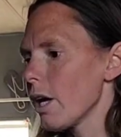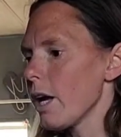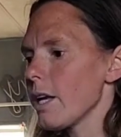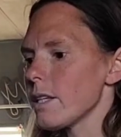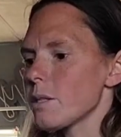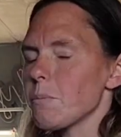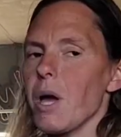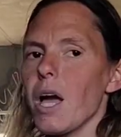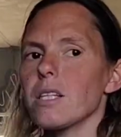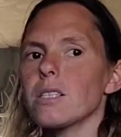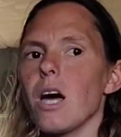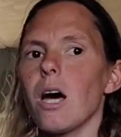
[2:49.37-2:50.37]
it
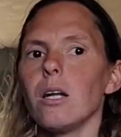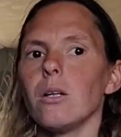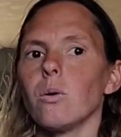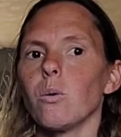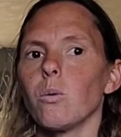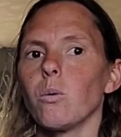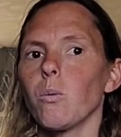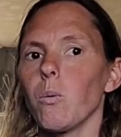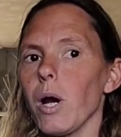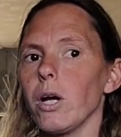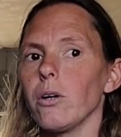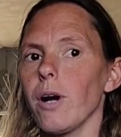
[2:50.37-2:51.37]
depends on
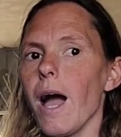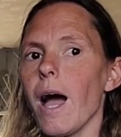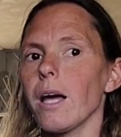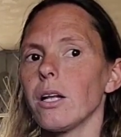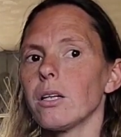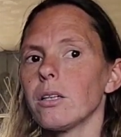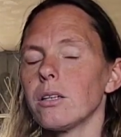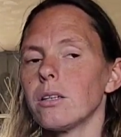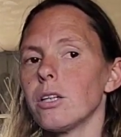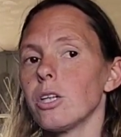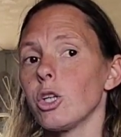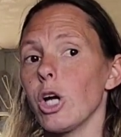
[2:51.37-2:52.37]
where you're at,
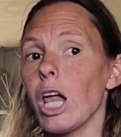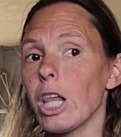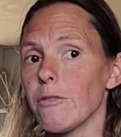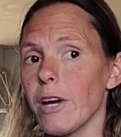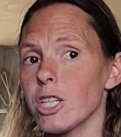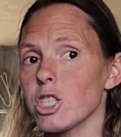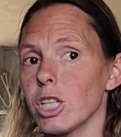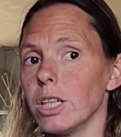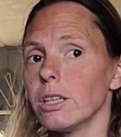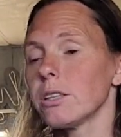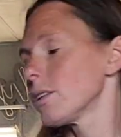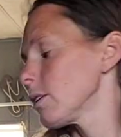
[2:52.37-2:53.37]
your
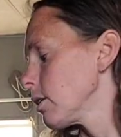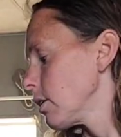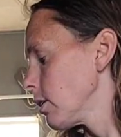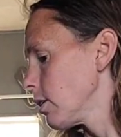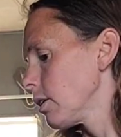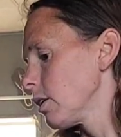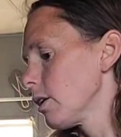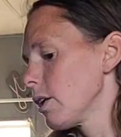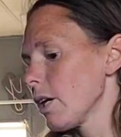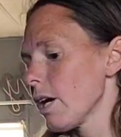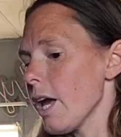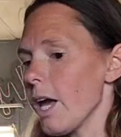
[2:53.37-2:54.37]
elevation,
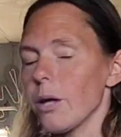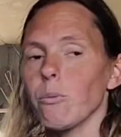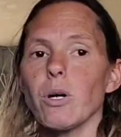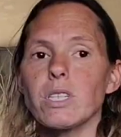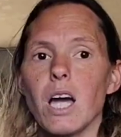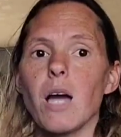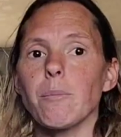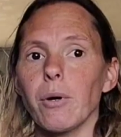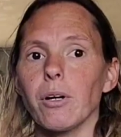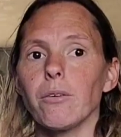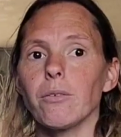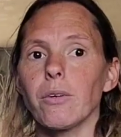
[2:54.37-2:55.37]
and what type
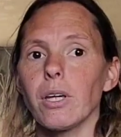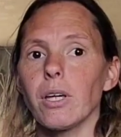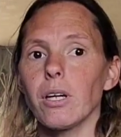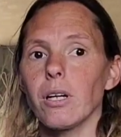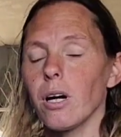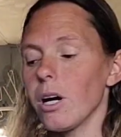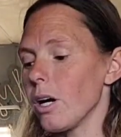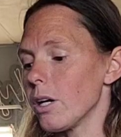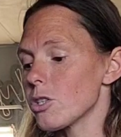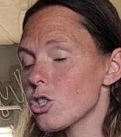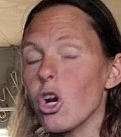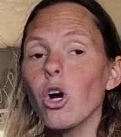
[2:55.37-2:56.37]
of
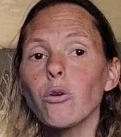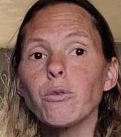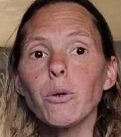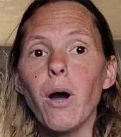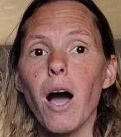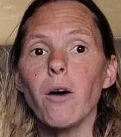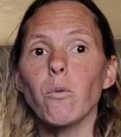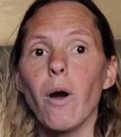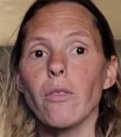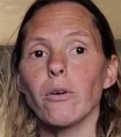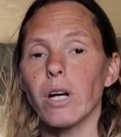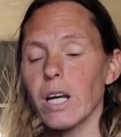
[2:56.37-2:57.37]
stove you have,
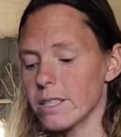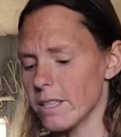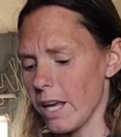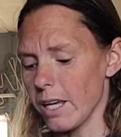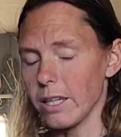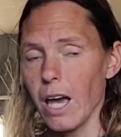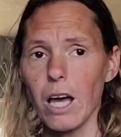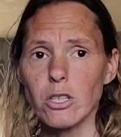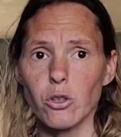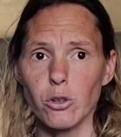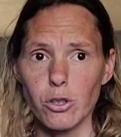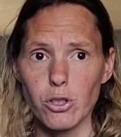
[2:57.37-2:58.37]
whether it's a
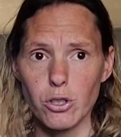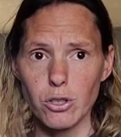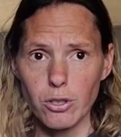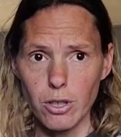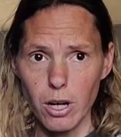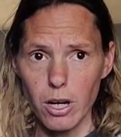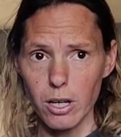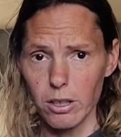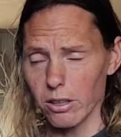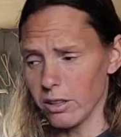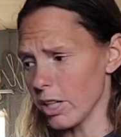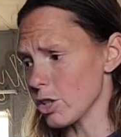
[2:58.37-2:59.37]
gas or
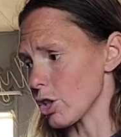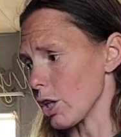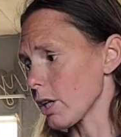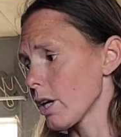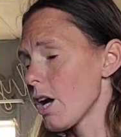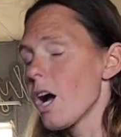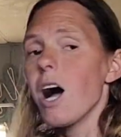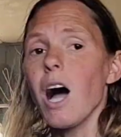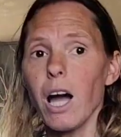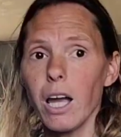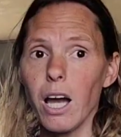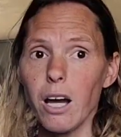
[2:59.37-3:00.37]
electric.
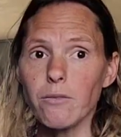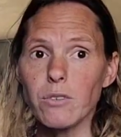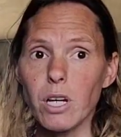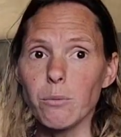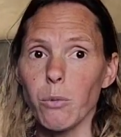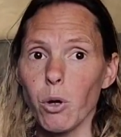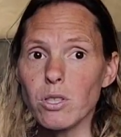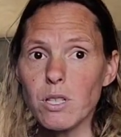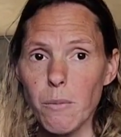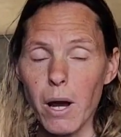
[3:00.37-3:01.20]
I have done most of